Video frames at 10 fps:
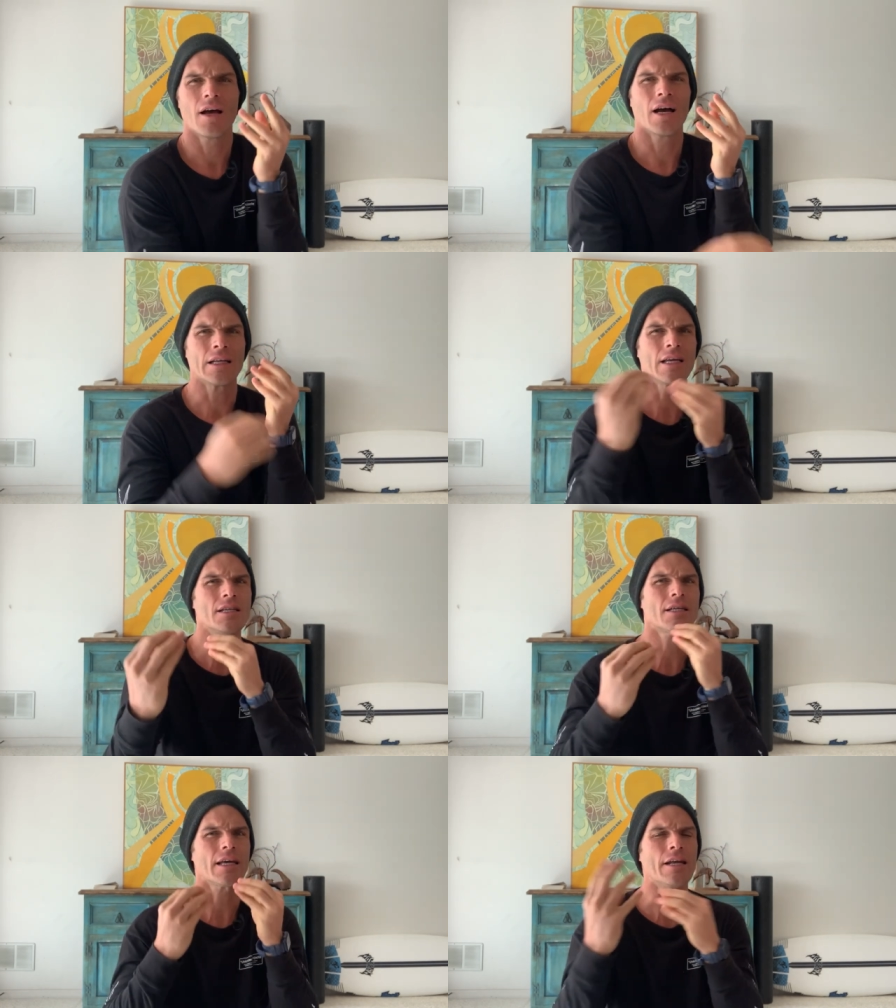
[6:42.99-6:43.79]
I
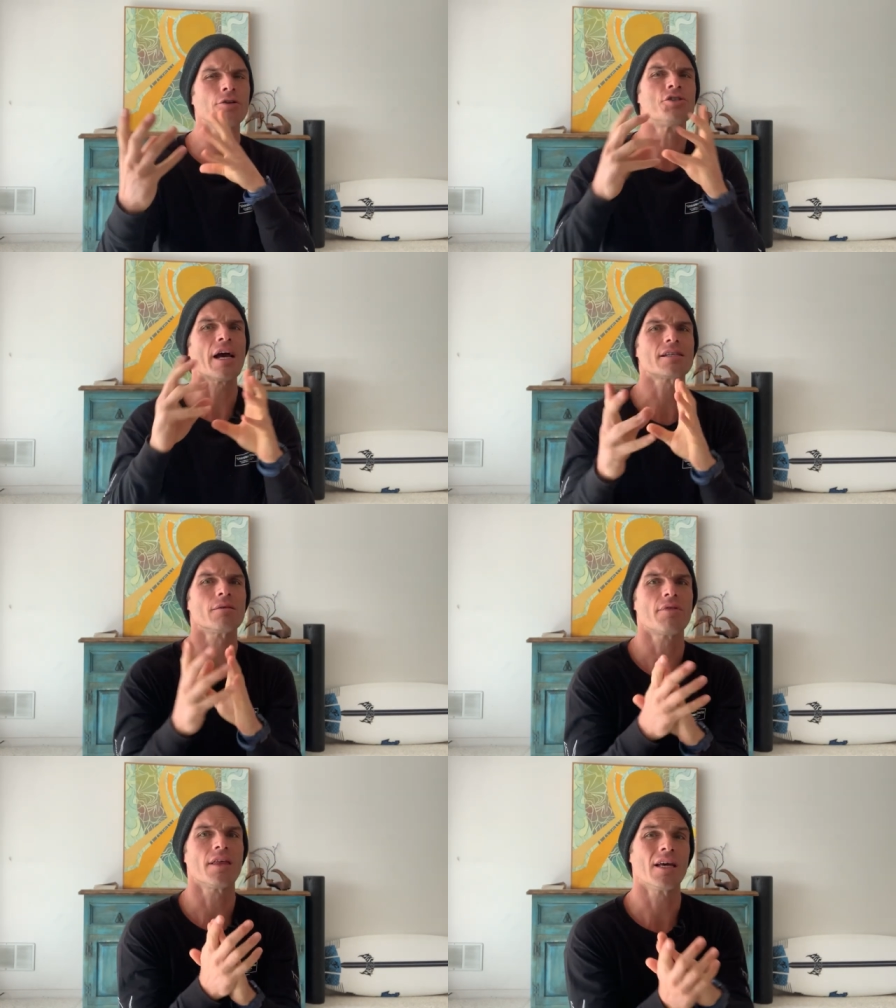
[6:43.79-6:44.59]
need to interject
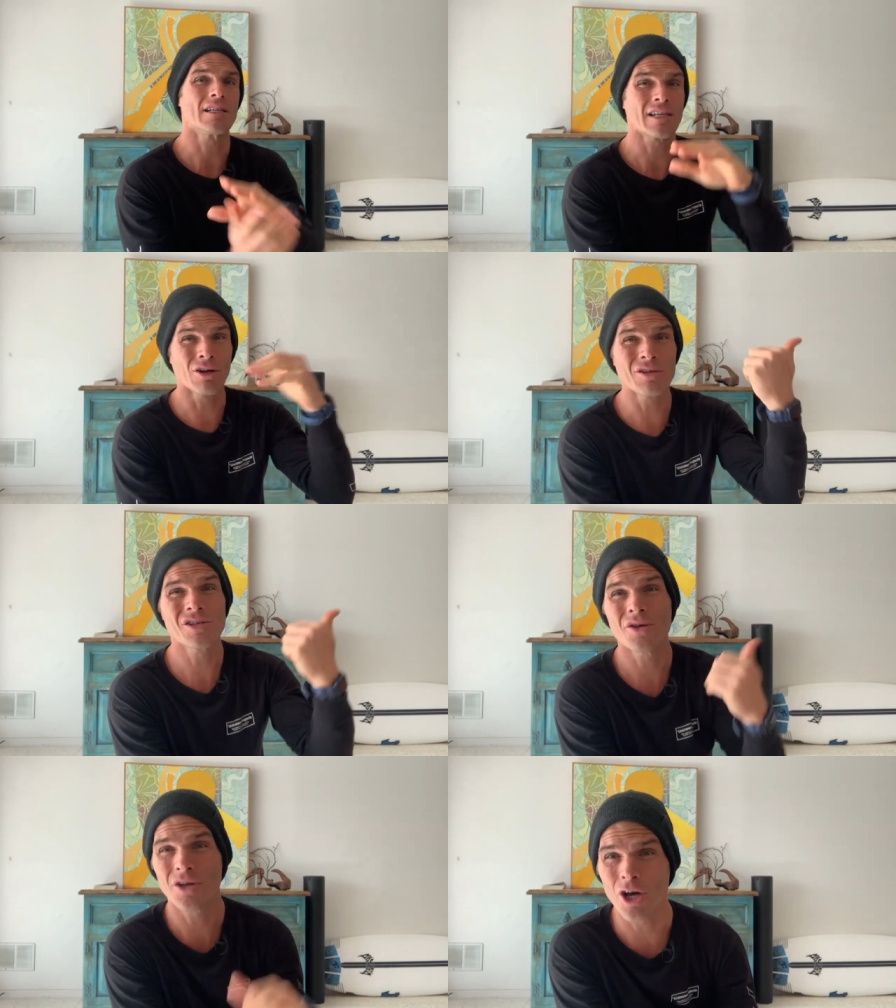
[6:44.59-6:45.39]
some things, and
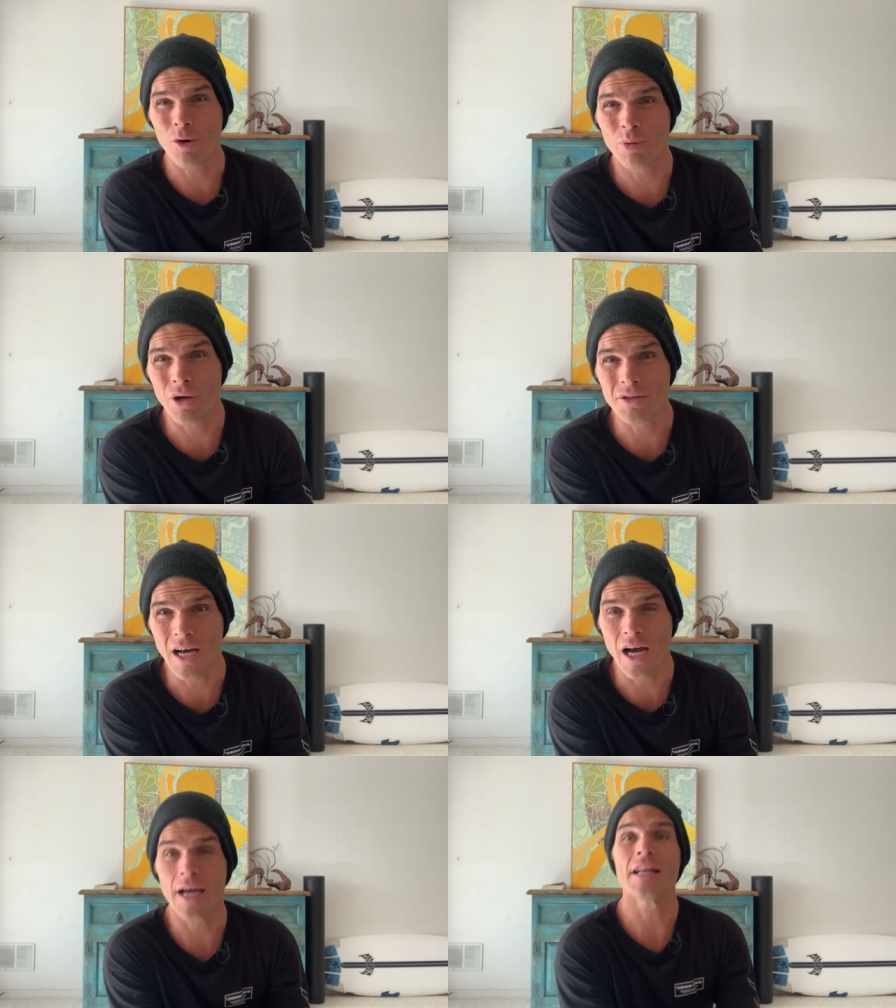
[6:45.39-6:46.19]
also the GoPro
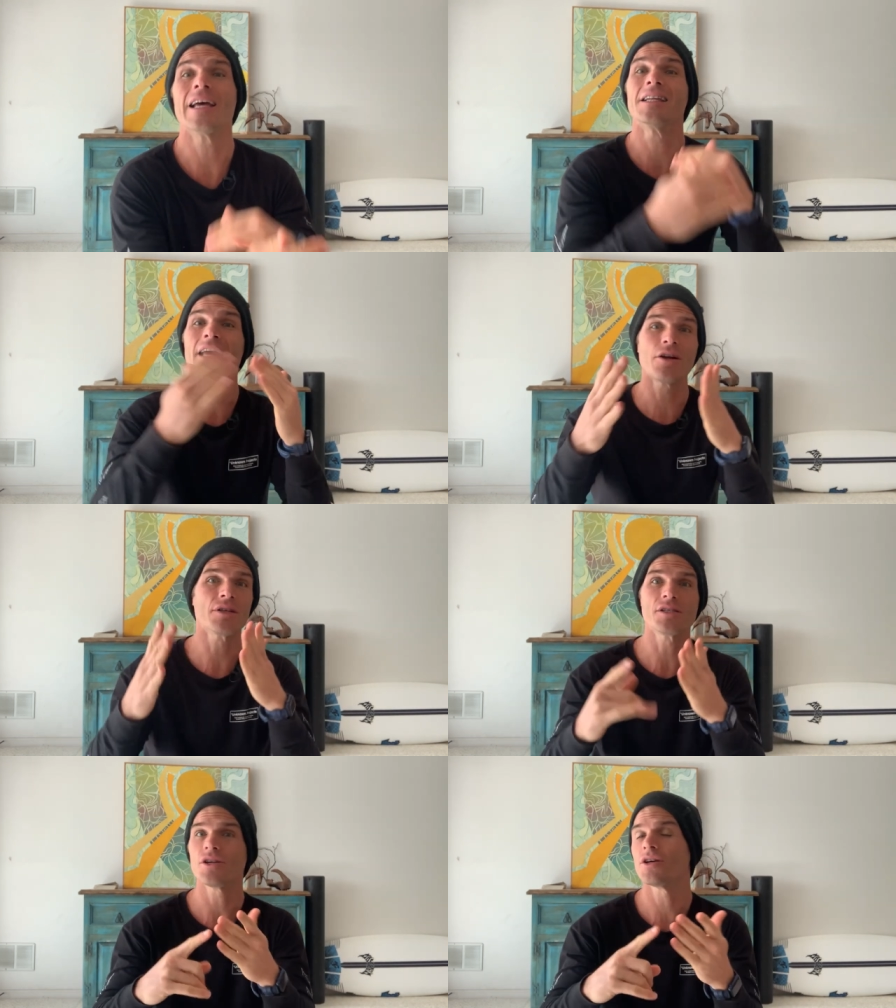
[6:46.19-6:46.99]
died, and later
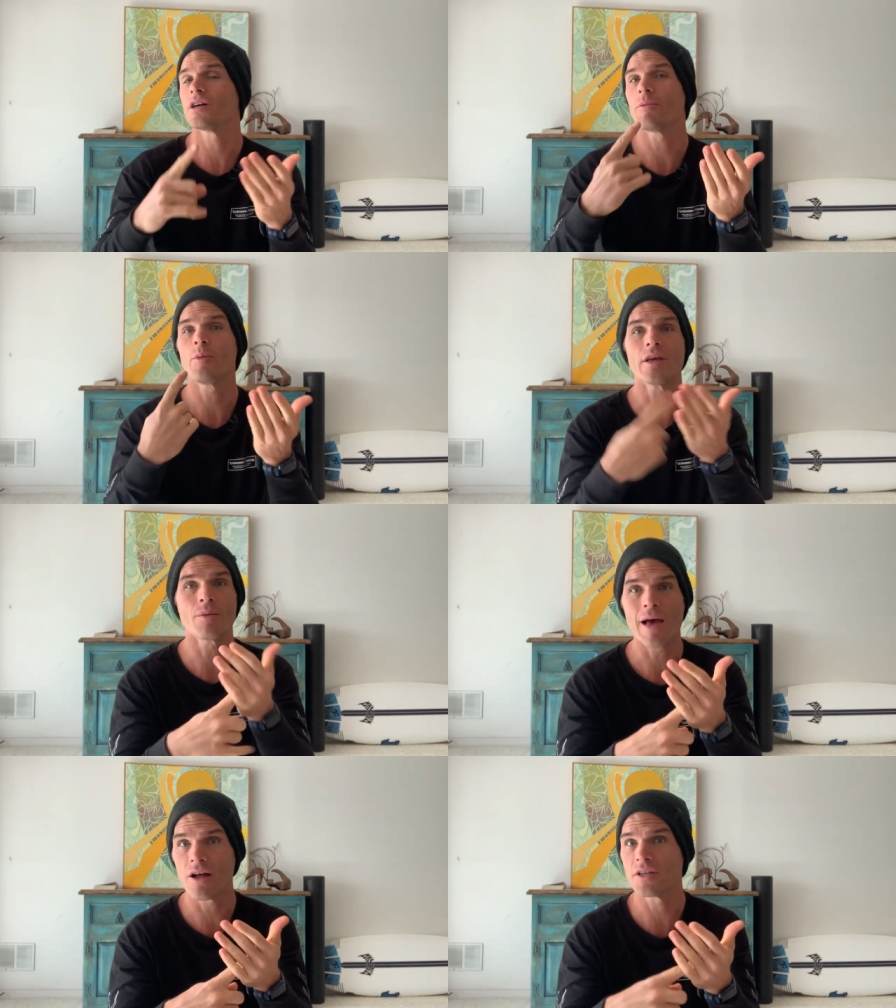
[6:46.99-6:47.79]
this year I'm gonna be in
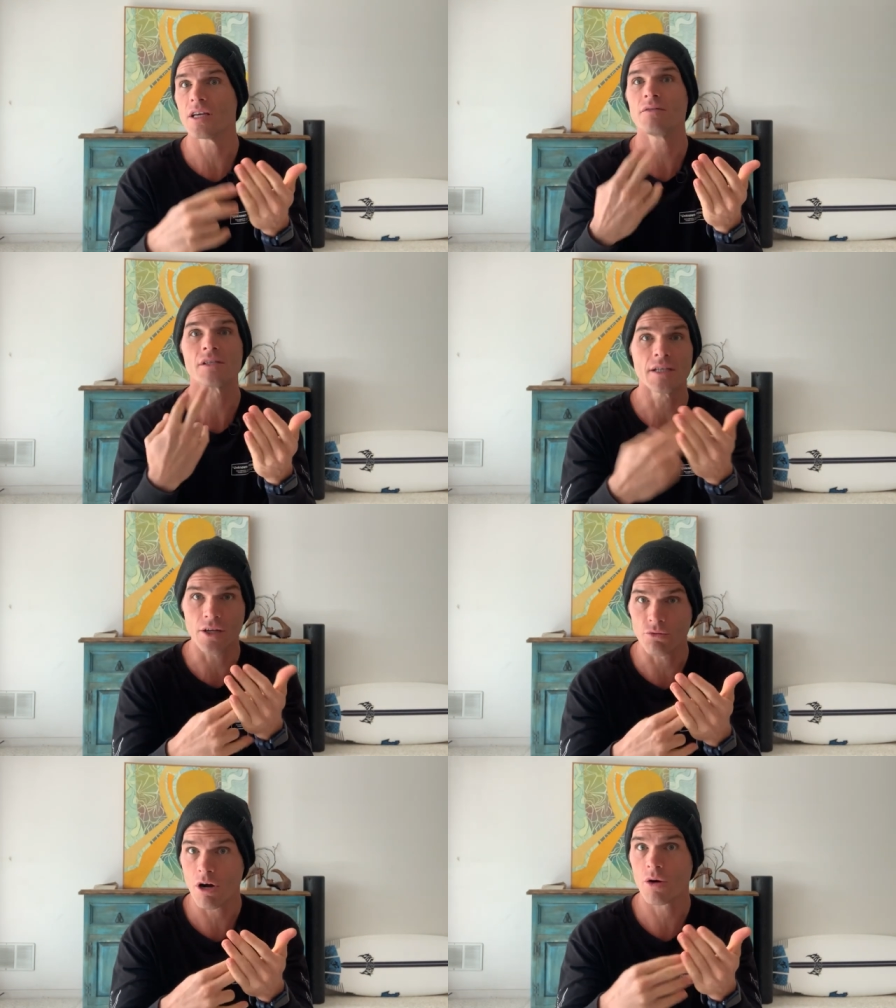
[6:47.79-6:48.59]
the Maldives,
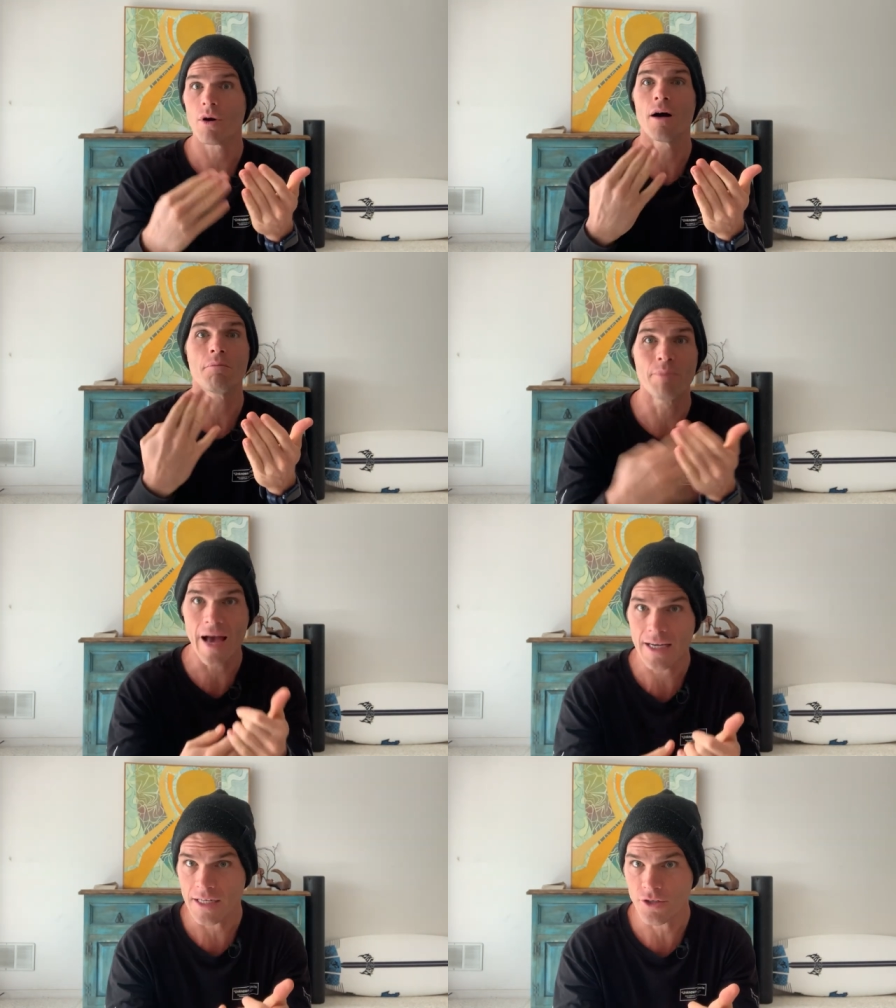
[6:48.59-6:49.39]
Nicaragua,
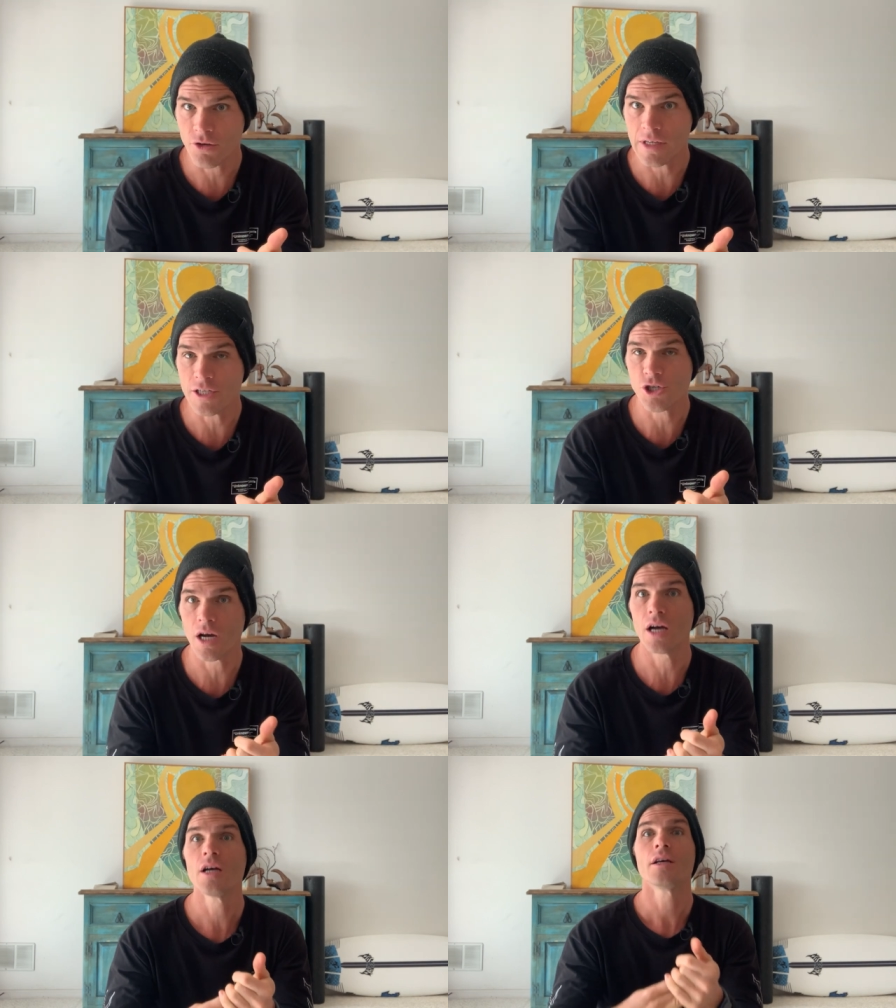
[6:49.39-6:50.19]
back in
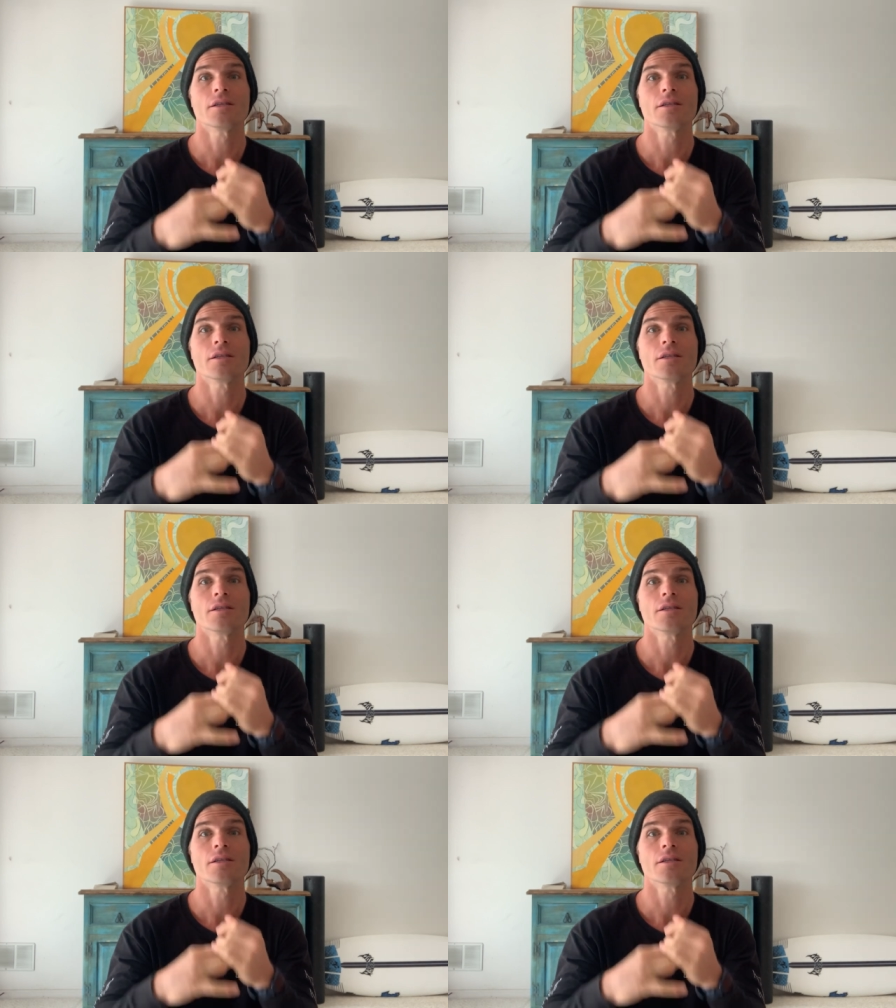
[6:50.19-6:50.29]
Indonesia.